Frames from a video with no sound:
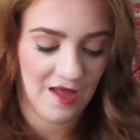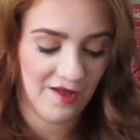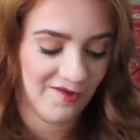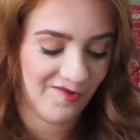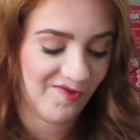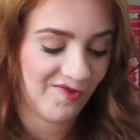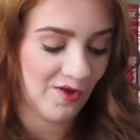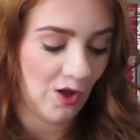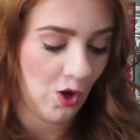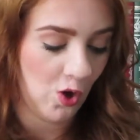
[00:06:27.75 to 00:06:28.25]

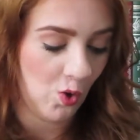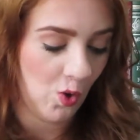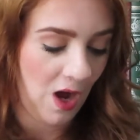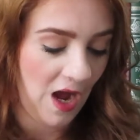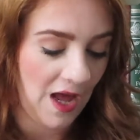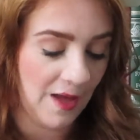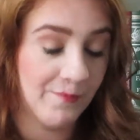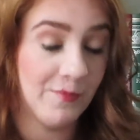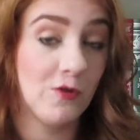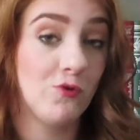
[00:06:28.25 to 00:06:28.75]
So
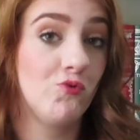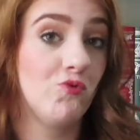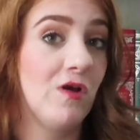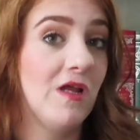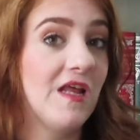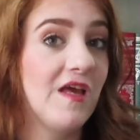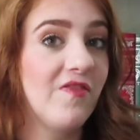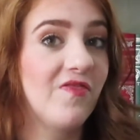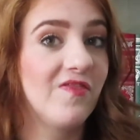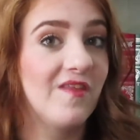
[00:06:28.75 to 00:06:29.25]
I've been
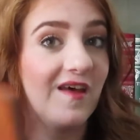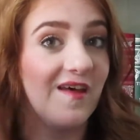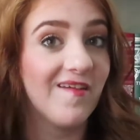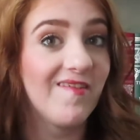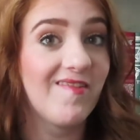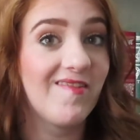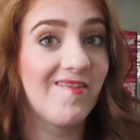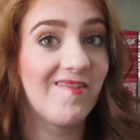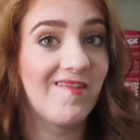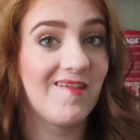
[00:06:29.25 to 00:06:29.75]
reading
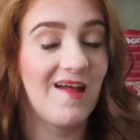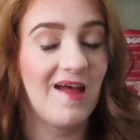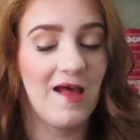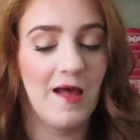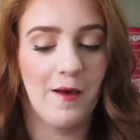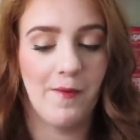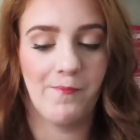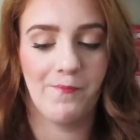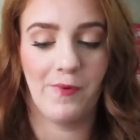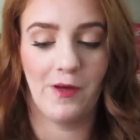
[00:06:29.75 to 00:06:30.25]
this,
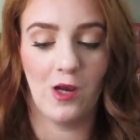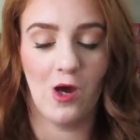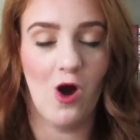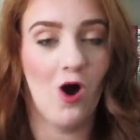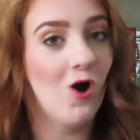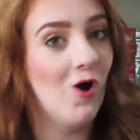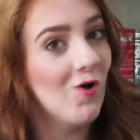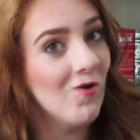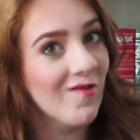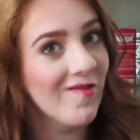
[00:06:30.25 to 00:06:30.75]
but
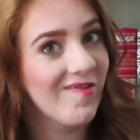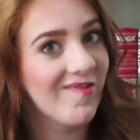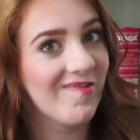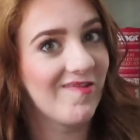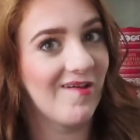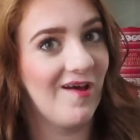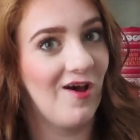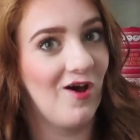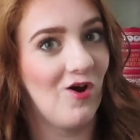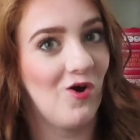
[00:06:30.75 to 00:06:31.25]

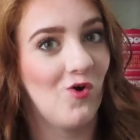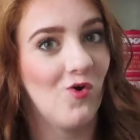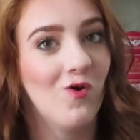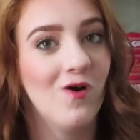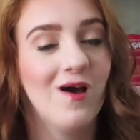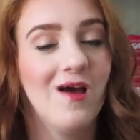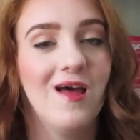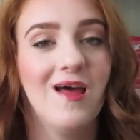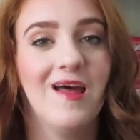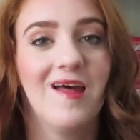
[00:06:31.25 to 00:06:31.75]

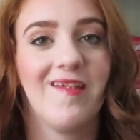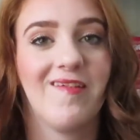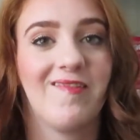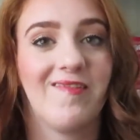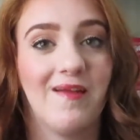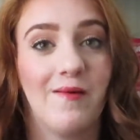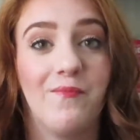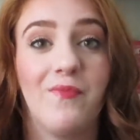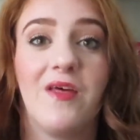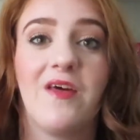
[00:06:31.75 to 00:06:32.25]
also
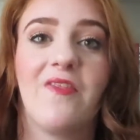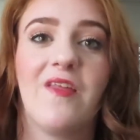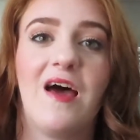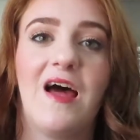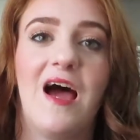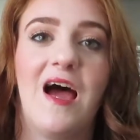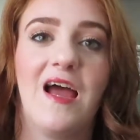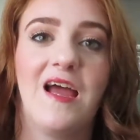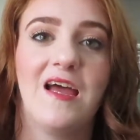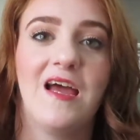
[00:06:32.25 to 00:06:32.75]
something
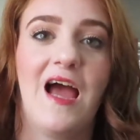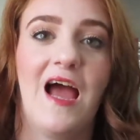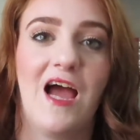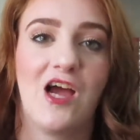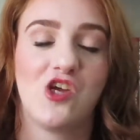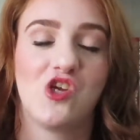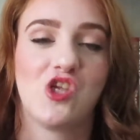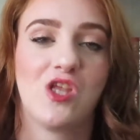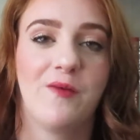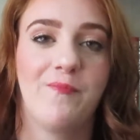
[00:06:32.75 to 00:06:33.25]
that I
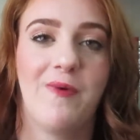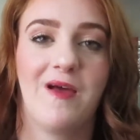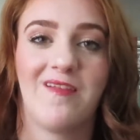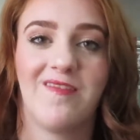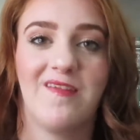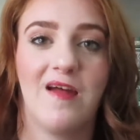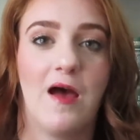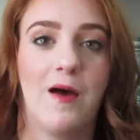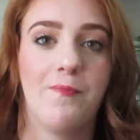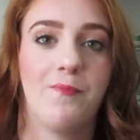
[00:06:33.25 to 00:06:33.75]
actually
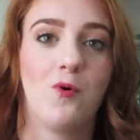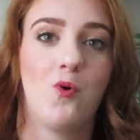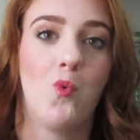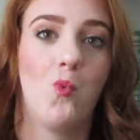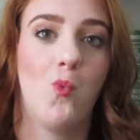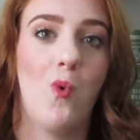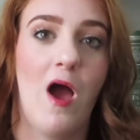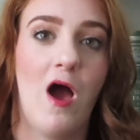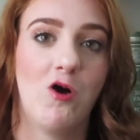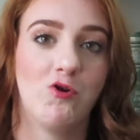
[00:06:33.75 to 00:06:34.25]
picked up
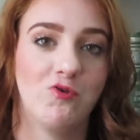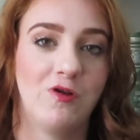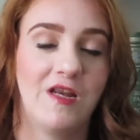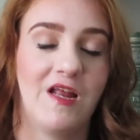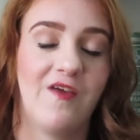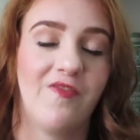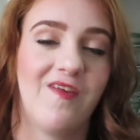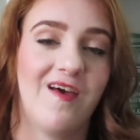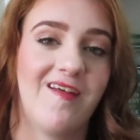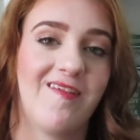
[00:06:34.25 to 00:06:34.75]
while
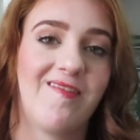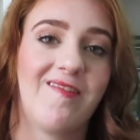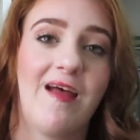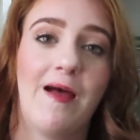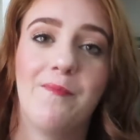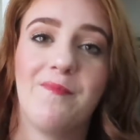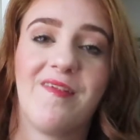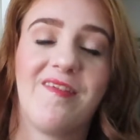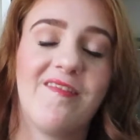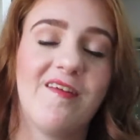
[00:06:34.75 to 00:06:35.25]
reading this,
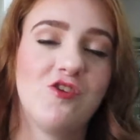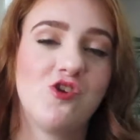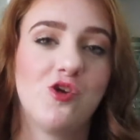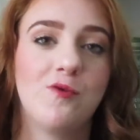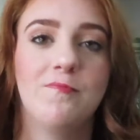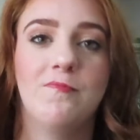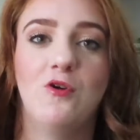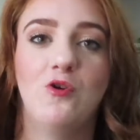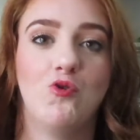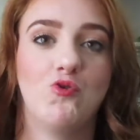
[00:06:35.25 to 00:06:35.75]
I'm such
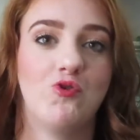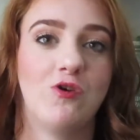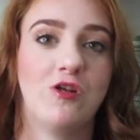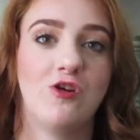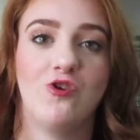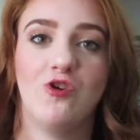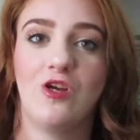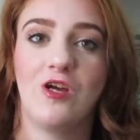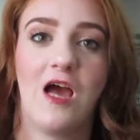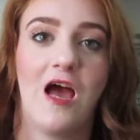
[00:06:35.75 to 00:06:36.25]
a mood
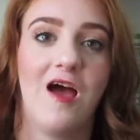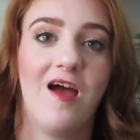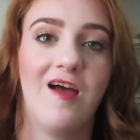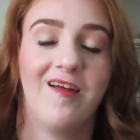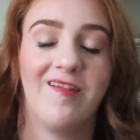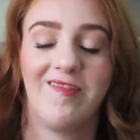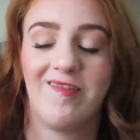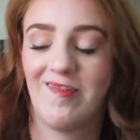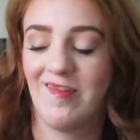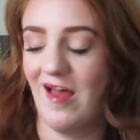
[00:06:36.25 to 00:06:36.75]
reader, you
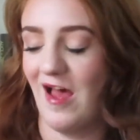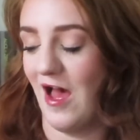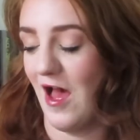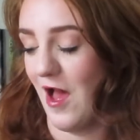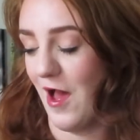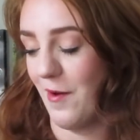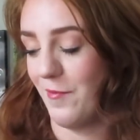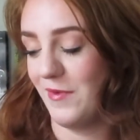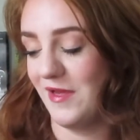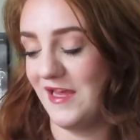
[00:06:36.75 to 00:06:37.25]
guys,
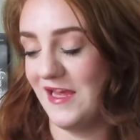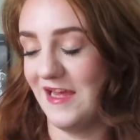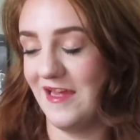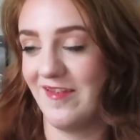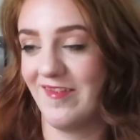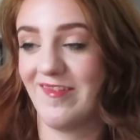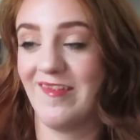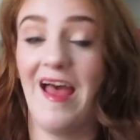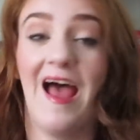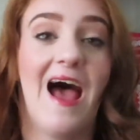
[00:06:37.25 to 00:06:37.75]

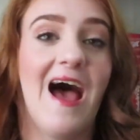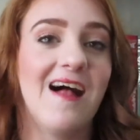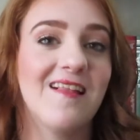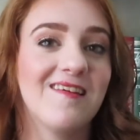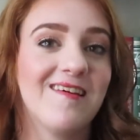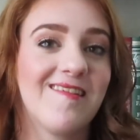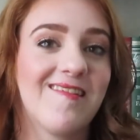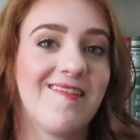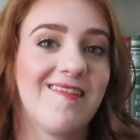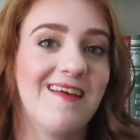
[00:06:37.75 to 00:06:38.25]
is
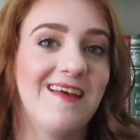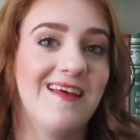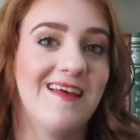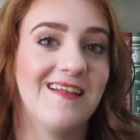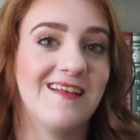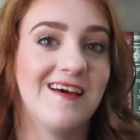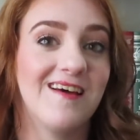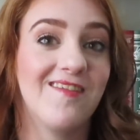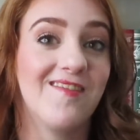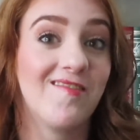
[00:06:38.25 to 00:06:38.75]
Alice
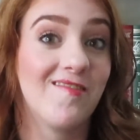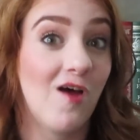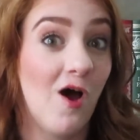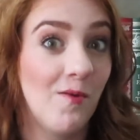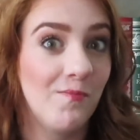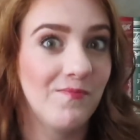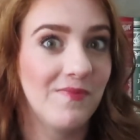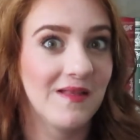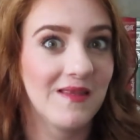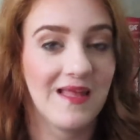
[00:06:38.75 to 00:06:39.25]
in
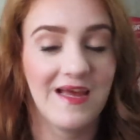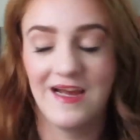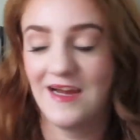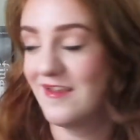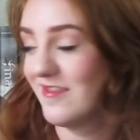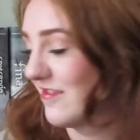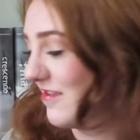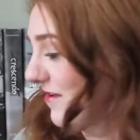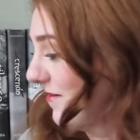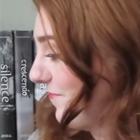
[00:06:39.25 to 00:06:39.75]

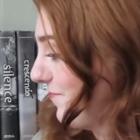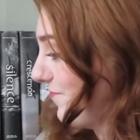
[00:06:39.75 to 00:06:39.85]
Zombieland.